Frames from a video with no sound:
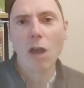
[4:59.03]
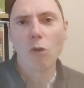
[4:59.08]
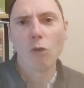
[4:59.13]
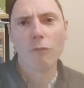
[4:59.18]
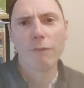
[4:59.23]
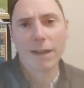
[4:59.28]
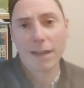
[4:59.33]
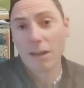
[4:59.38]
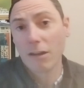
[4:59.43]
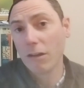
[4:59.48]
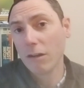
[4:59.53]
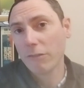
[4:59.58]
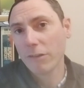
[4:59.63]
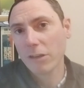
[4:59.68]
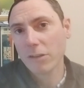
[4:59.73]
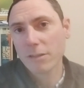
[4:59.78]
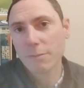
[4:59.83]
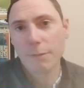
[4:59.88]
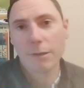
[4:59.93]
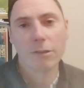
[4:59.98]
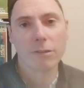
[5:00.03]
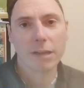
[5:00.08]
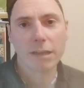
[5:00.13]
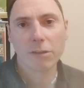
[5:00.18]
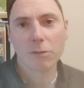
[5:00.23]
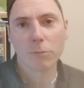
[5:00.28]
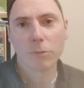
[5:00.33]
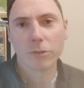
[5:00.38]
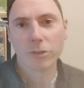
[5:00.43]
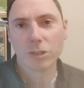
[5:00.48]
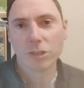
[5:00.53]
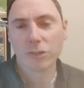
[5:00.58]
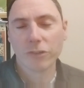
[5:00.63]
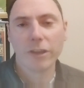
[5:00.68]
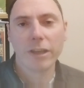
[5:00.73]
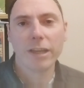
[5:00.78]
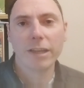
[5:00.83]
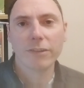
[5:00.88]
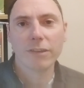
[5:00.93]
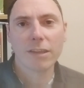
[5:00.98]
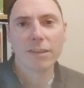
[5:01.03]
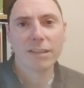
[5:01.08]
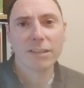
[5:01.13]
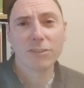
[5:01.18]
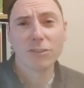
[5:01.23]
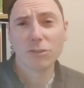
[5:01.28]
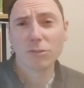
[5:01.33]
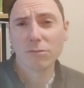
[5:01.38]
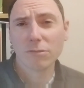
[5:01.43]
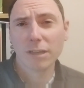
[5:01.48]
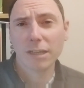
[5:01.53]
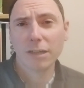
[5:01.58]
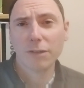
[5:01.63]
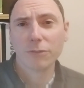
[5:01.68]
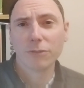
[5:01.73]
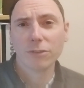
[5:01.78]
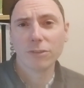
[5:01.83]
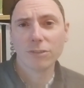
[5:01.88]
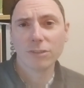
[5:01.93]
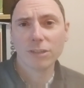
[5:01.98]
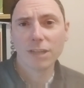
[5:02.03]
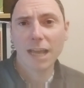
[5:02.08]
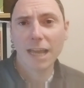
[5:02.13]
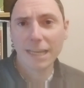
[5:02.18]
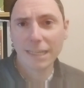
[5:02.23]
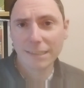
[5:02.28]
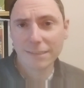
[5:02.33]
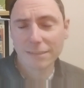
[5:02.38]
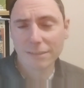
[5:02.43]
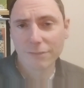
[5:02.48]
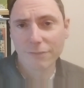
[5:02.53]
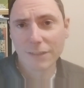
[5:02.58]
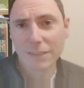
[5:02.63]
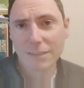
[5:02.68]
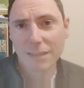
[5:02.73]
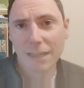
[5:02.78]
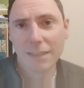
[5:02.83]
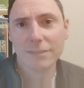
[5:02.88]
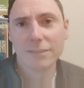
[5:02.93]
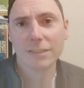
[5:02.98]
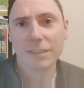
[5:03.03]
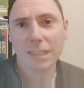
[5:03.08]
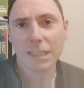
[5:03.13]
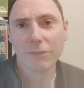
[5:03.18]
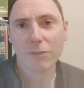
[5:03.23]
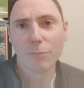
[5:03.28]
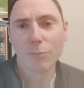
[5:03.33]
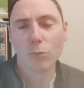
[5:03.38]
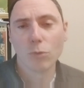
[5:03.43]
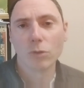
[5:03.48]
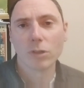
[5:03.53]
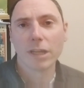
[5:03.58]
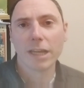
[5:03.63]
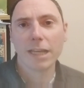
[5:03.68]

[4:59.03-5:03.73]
or Vaccario, depending on how you want to say it. I think 2008 is a fantastic year for board